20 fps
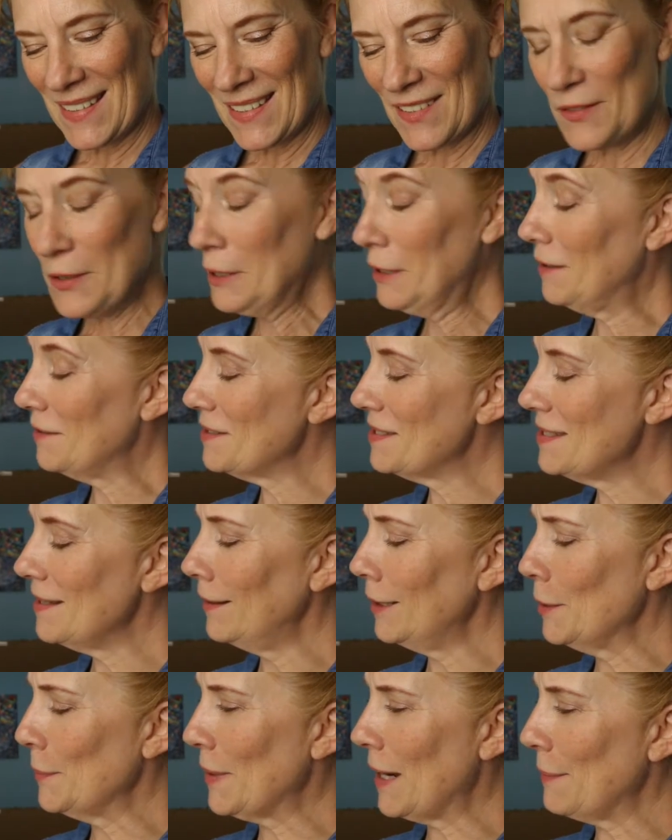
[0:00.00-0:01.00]
feel a little
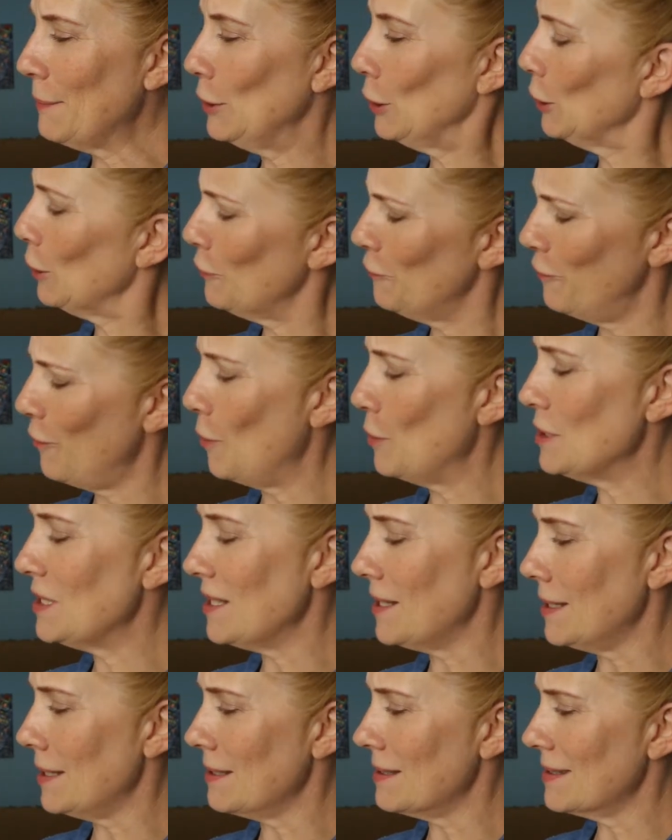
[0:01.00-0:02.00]
silly, but I've been looking forward to
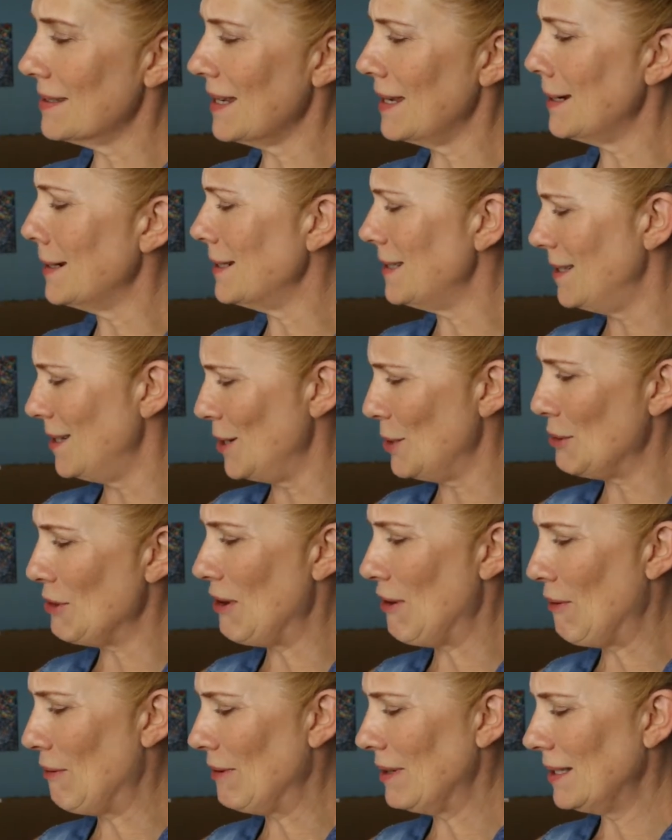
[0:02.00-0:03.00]
this, getting to know
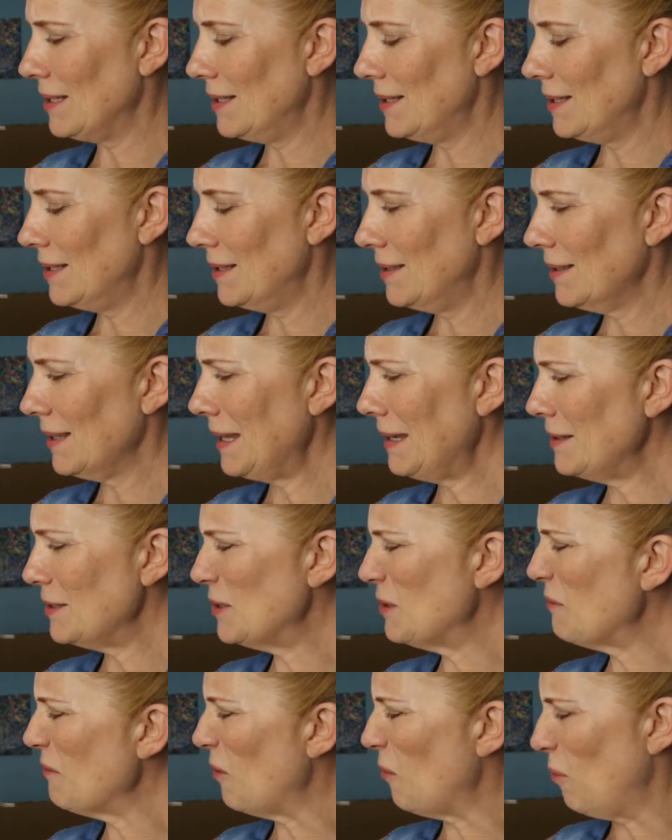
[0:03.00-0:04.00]
you, getting
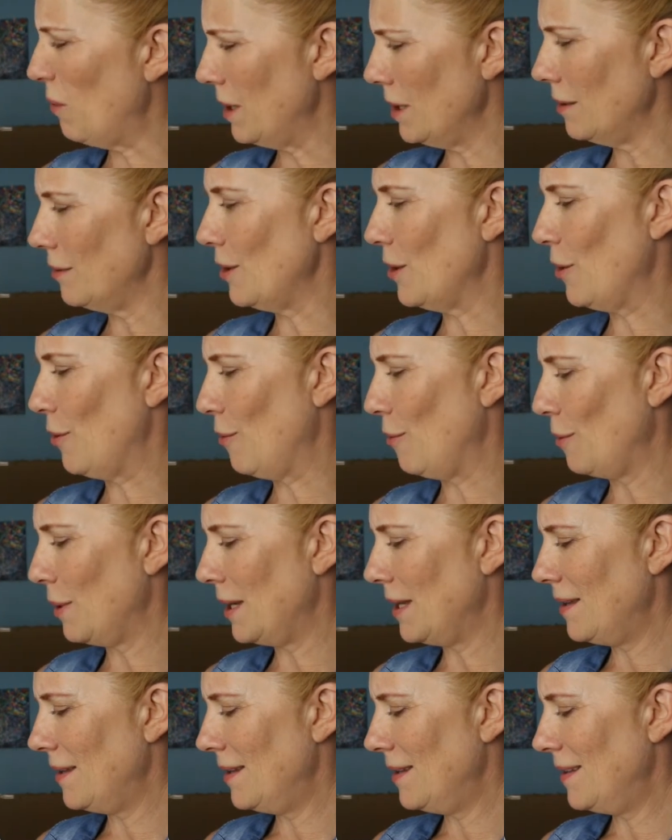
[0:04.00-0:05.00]
to know the real you.
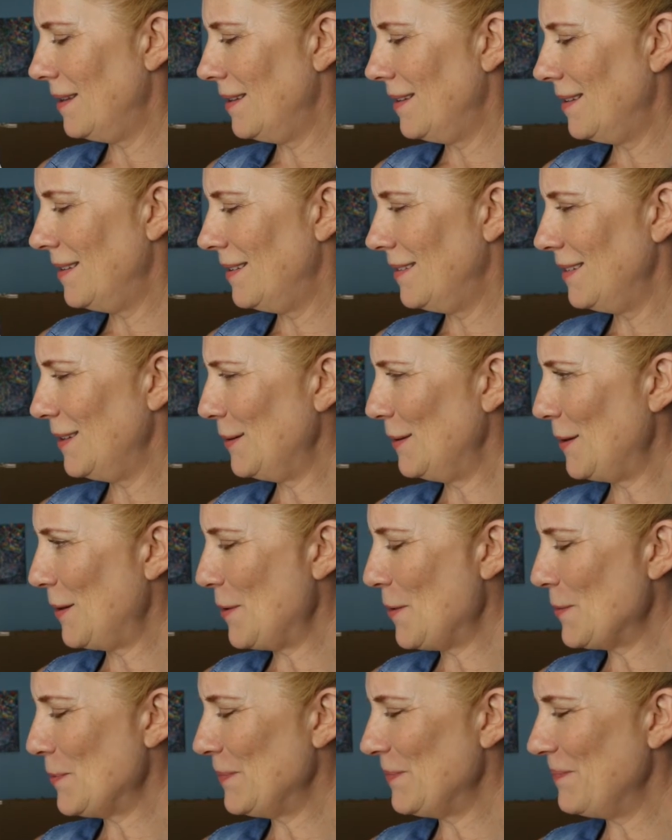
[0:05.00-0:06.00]
You
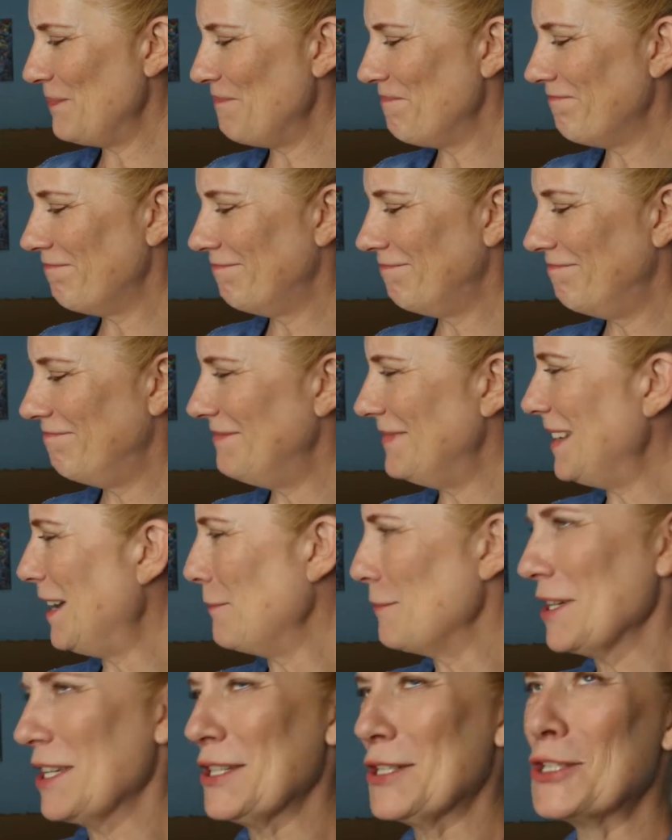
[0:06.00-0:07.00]
know, not
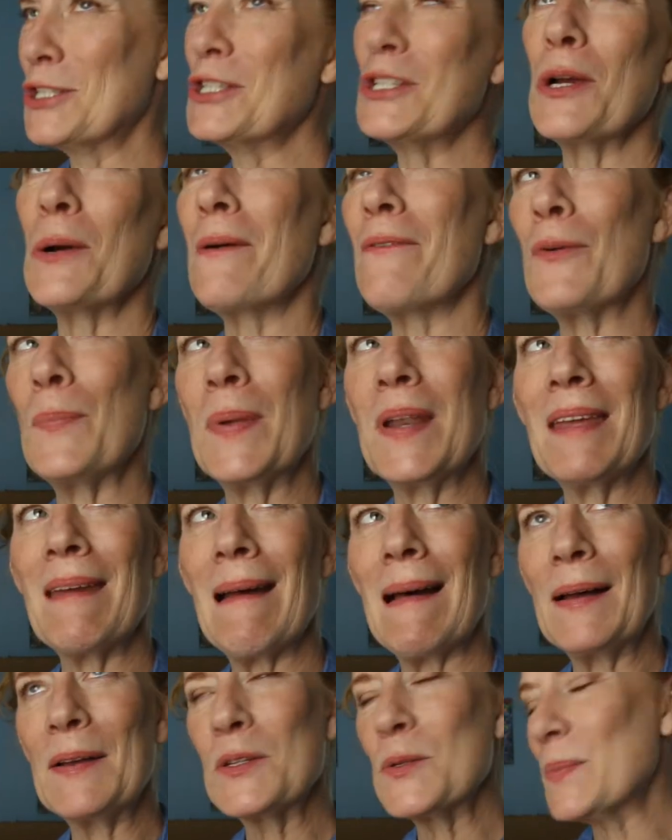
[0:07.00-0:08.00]
what you show everybody
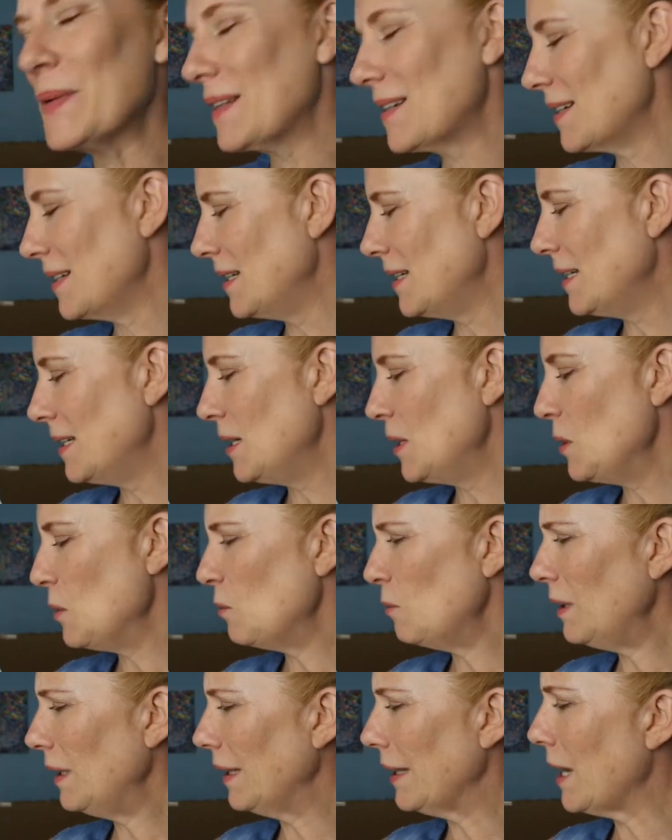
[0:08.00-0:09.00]
else, but
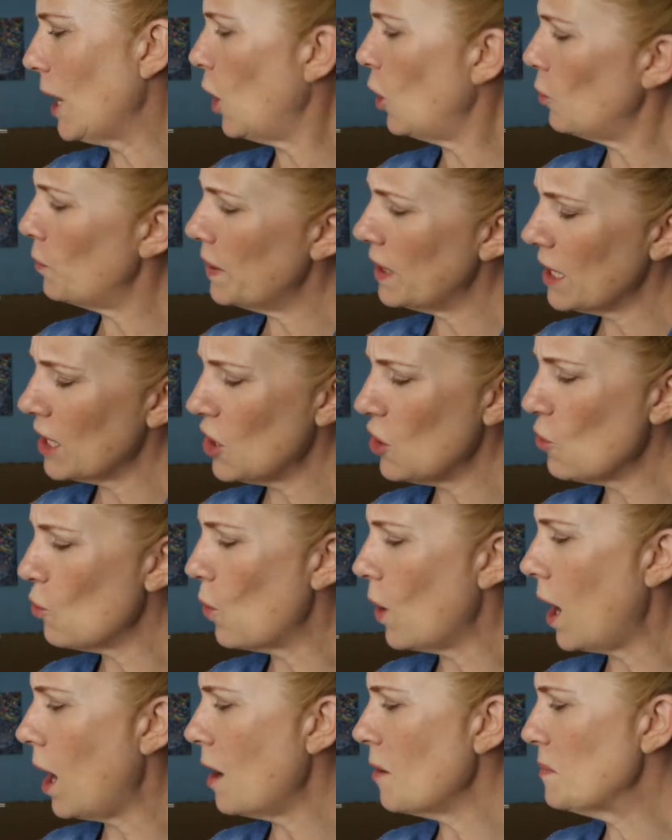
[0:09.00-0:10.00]
really opening you
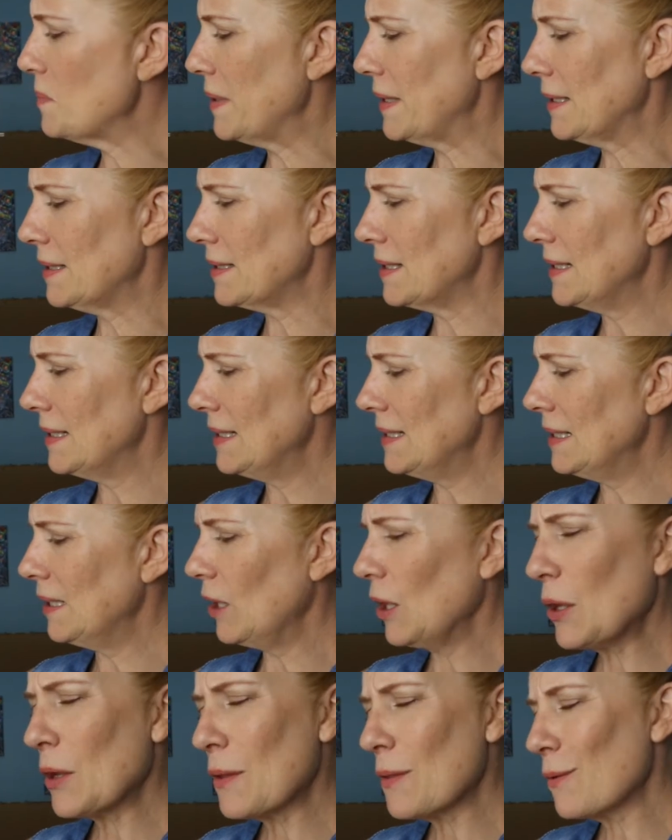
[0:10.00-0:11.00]
up and
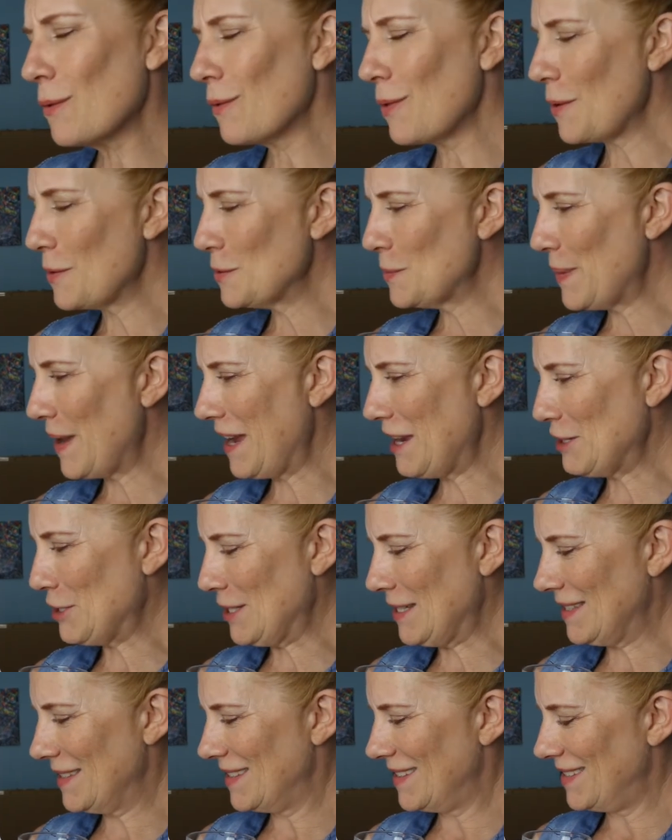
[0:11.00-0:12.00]
looking through those
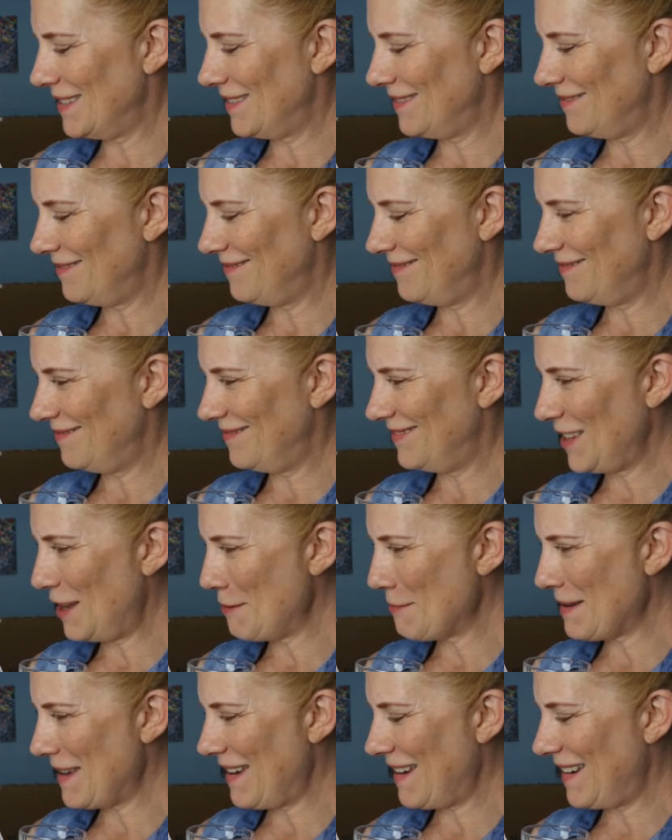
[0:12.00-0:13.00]
pages.
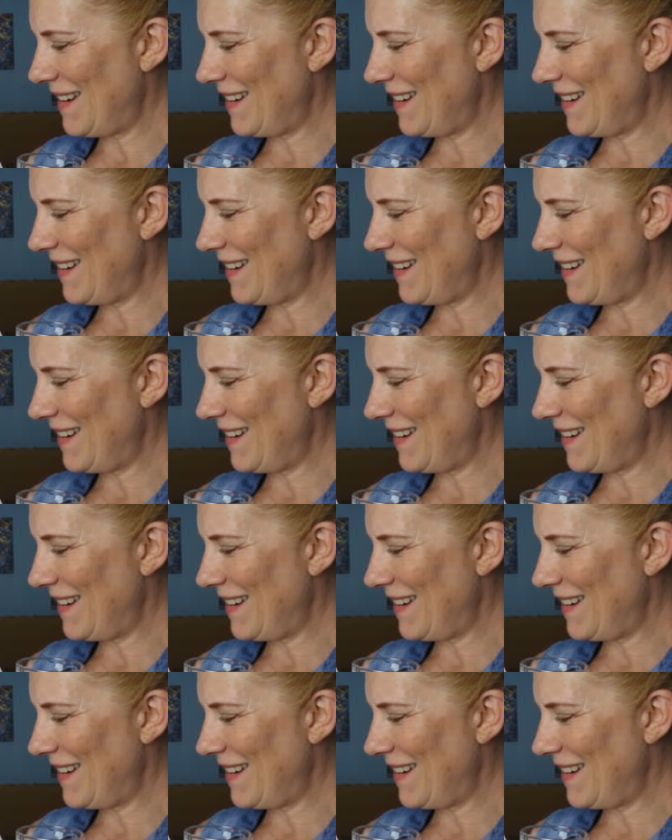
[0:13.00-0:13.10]
Okay.